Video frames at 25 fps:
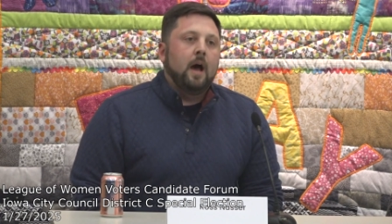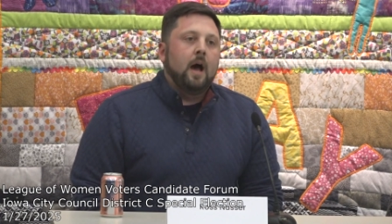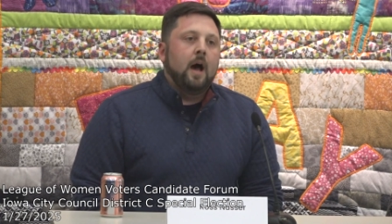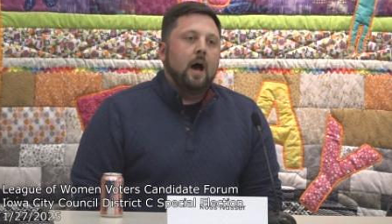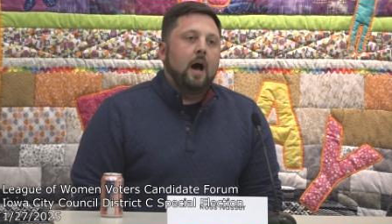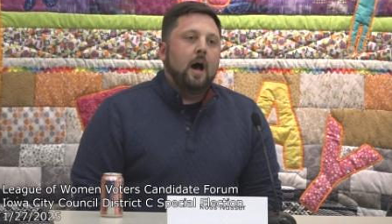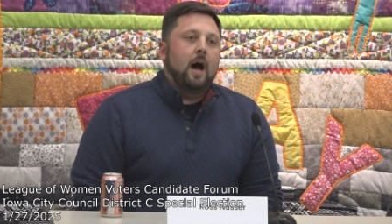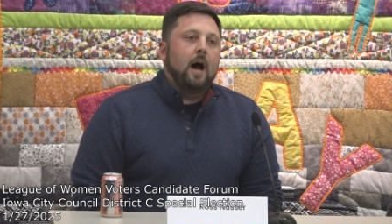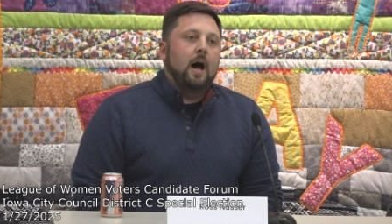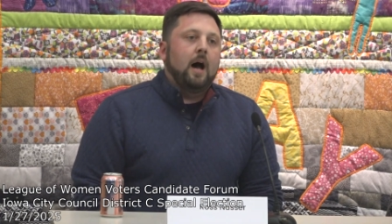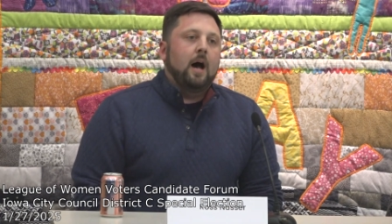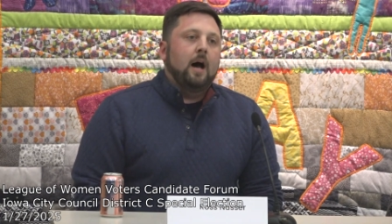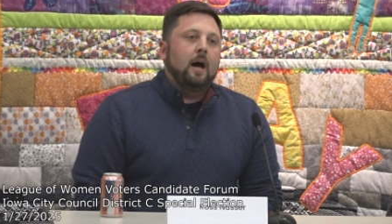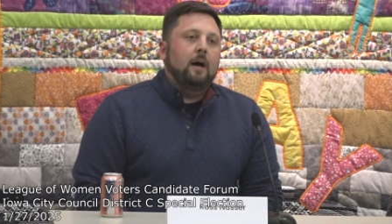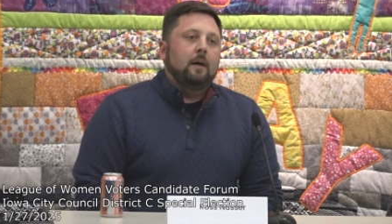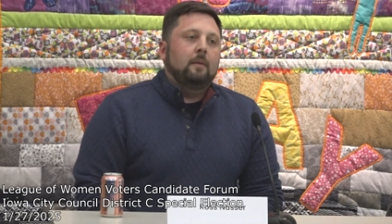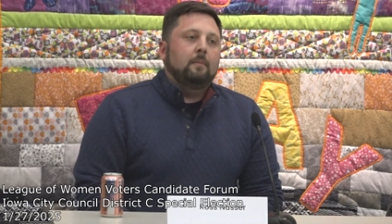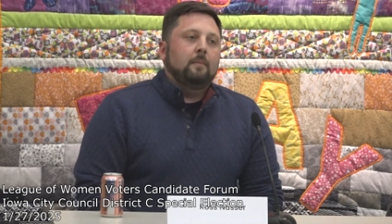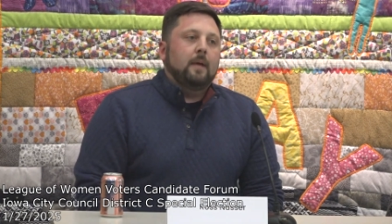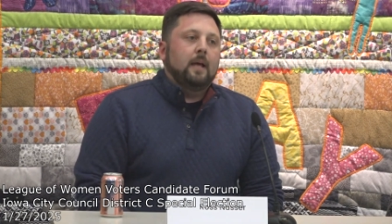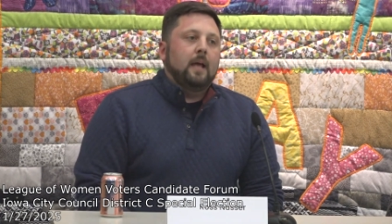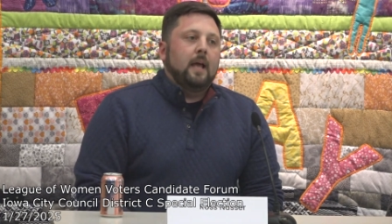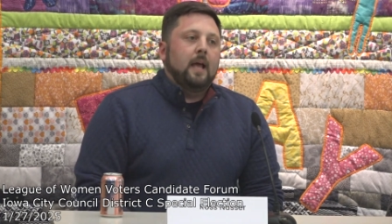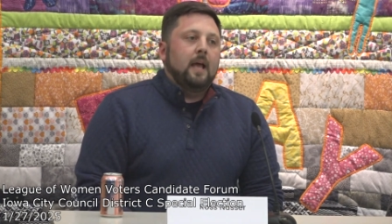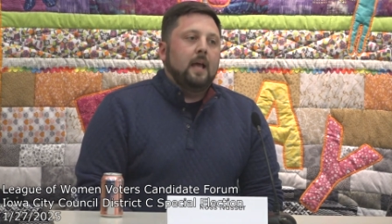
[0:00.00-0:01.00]

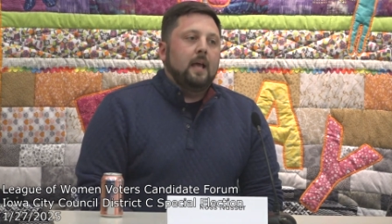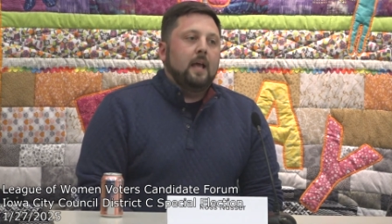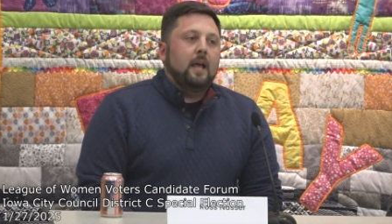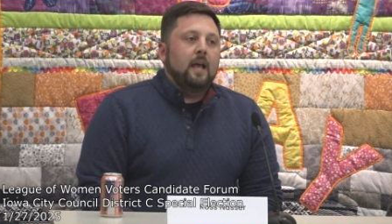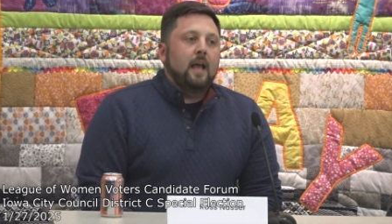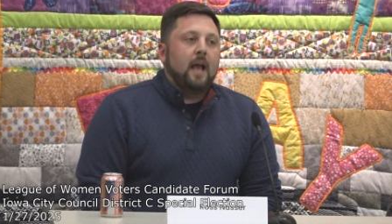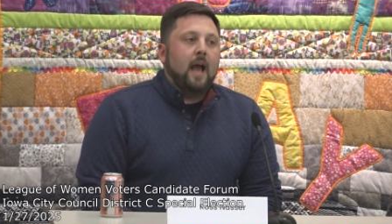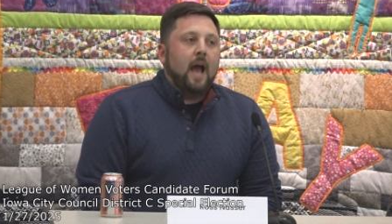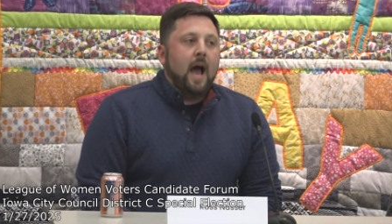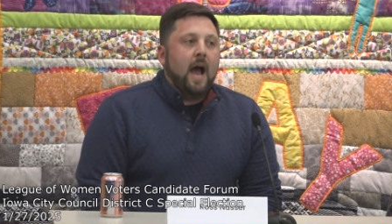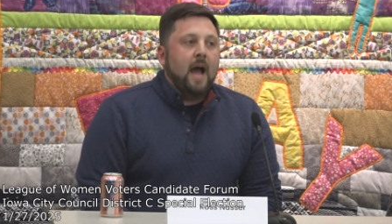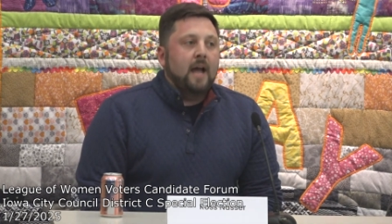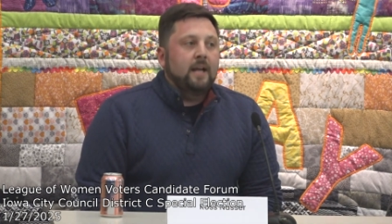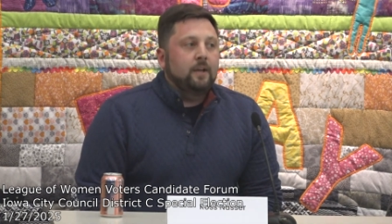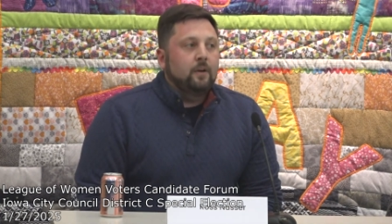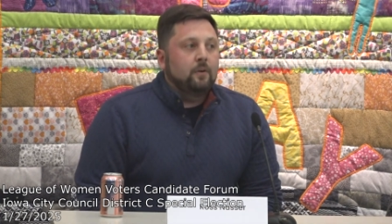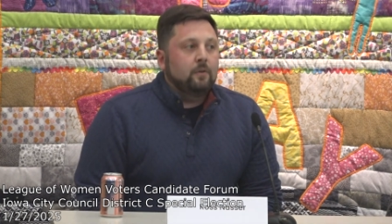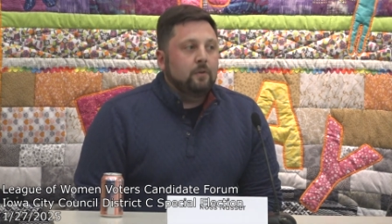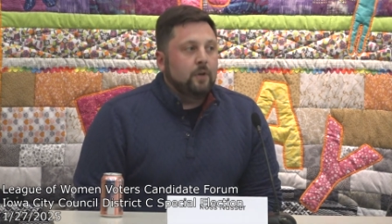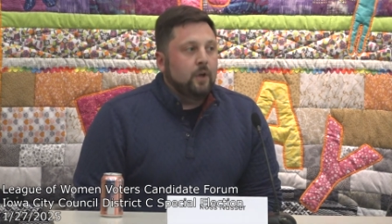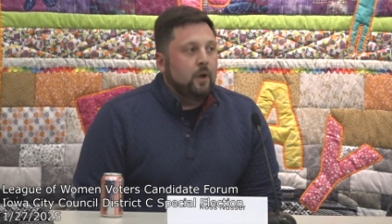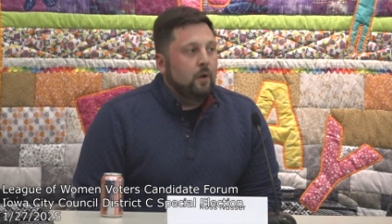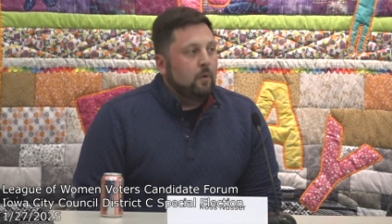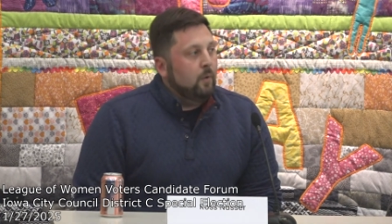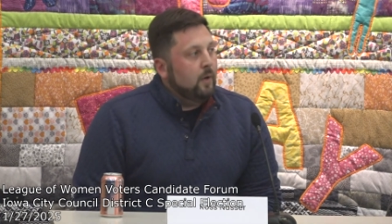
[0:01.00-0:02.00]
I
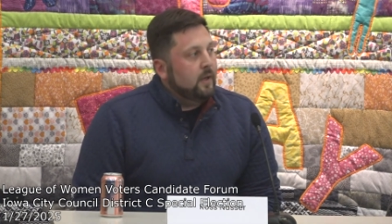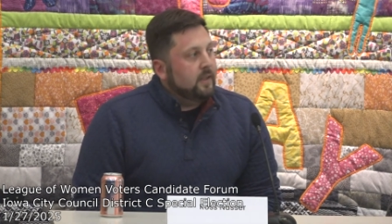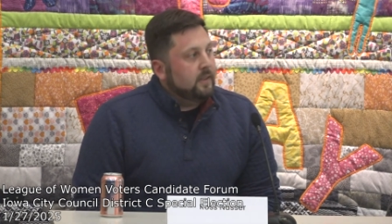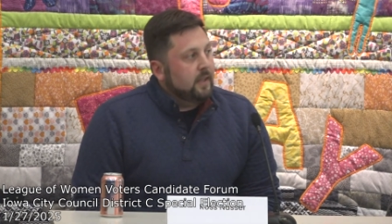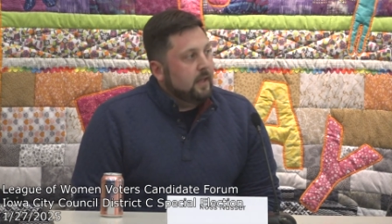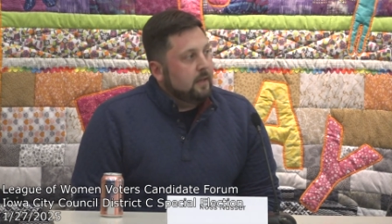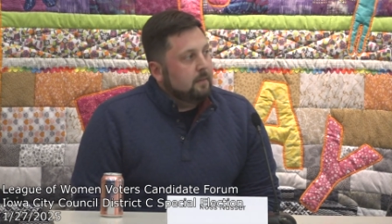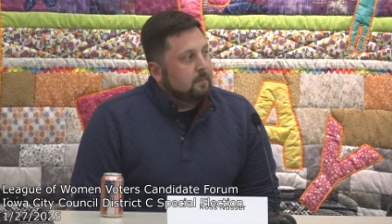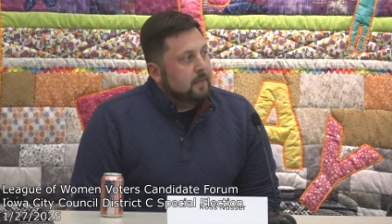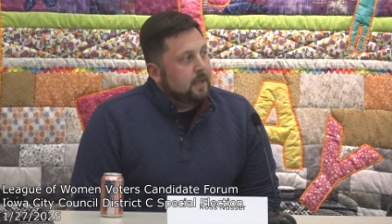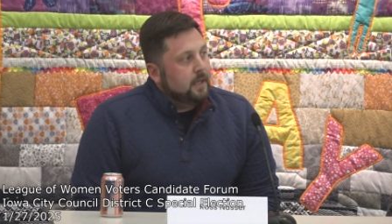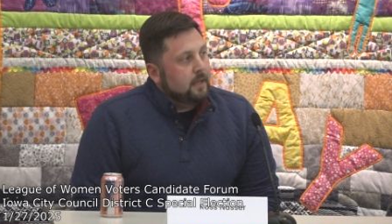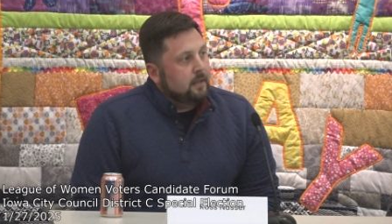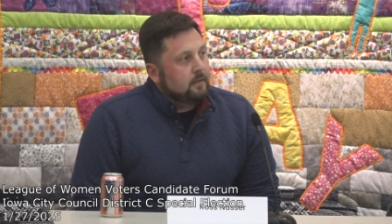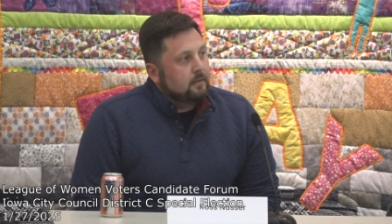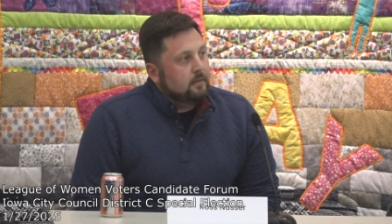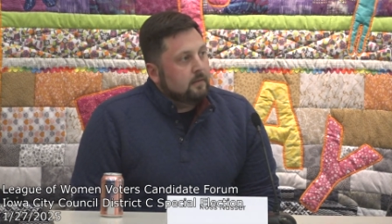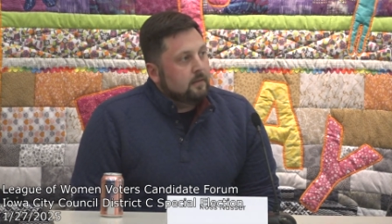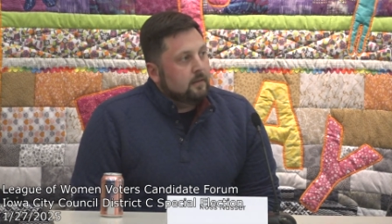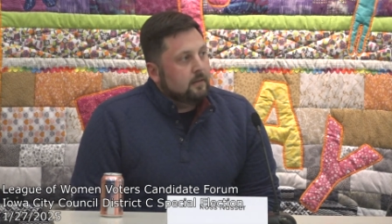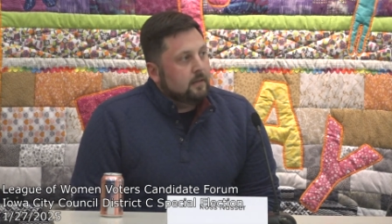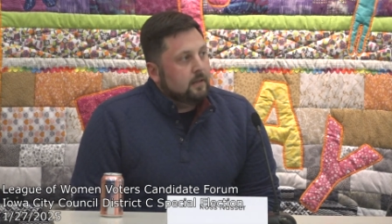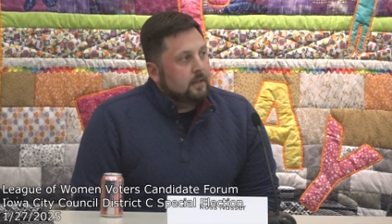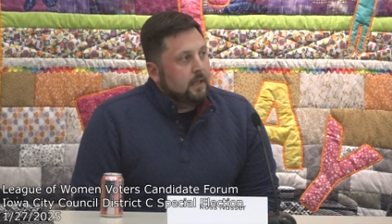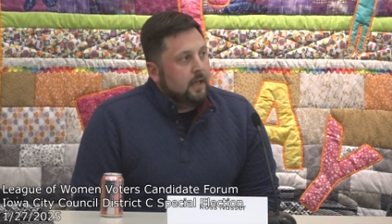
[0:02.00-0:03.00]
don't know what that
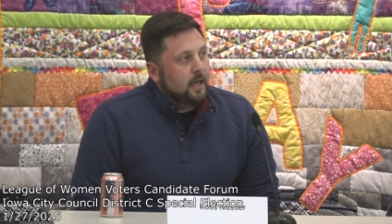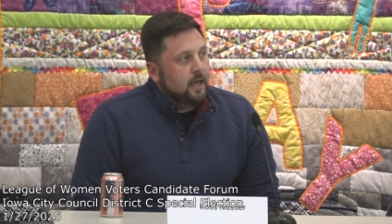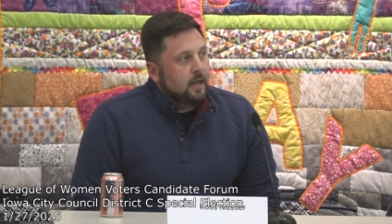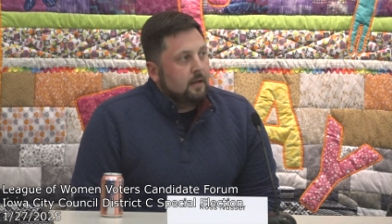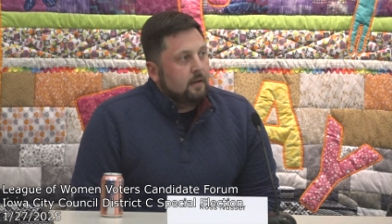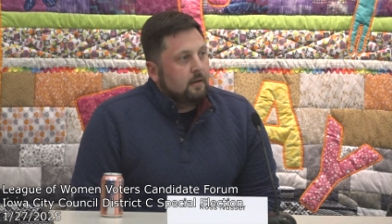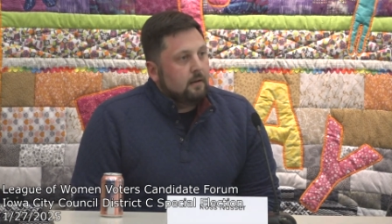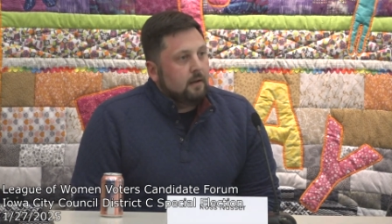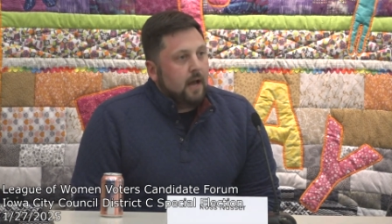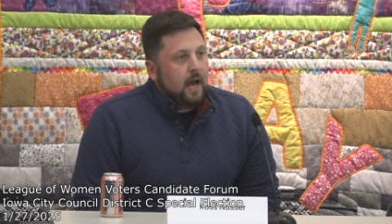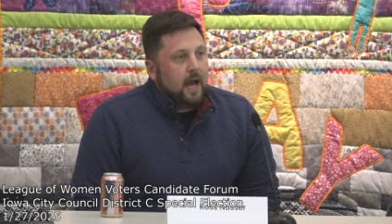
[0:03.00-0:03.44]
means yet.